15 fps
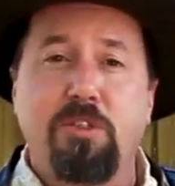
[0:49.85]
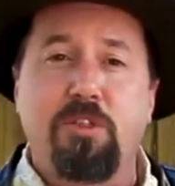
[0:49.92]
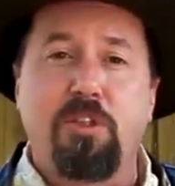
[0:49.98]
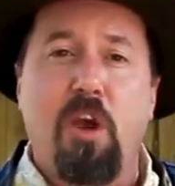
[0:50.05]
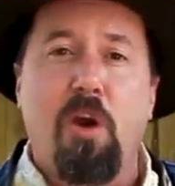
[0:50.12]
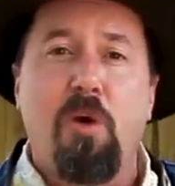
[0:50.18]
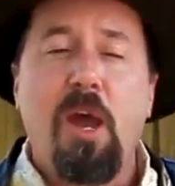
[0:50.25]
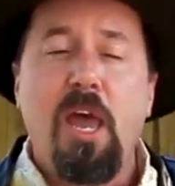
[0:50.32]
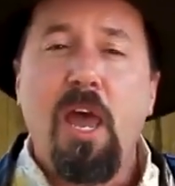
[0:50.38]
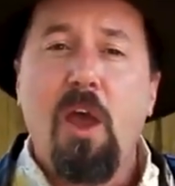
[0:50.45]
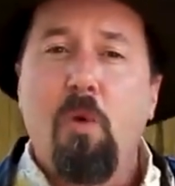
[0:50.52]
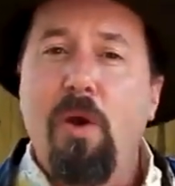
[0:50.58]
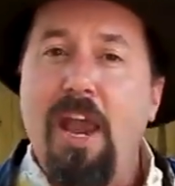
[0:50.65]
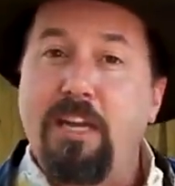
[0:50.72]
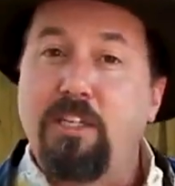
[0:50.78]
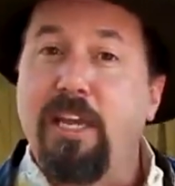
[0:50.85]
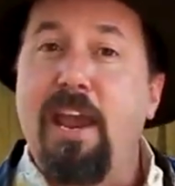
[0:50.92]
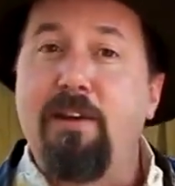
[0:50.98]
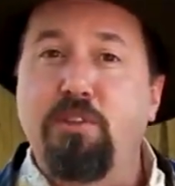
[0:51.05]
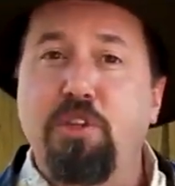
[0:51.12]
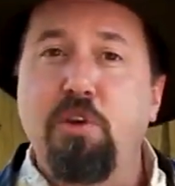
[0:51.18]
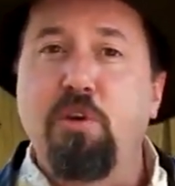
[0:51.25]
So we actually
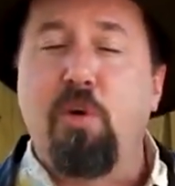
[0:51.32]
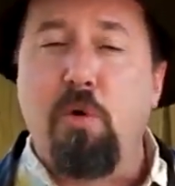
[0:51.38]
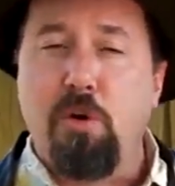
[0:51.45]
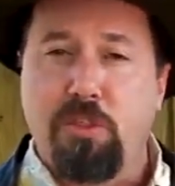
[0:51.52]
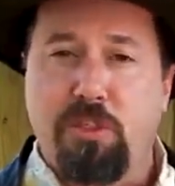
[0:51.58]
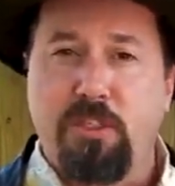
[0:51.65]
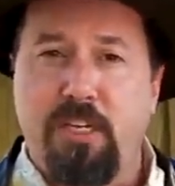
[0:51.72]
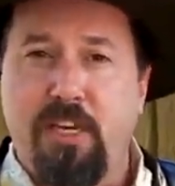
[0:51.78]
have two courses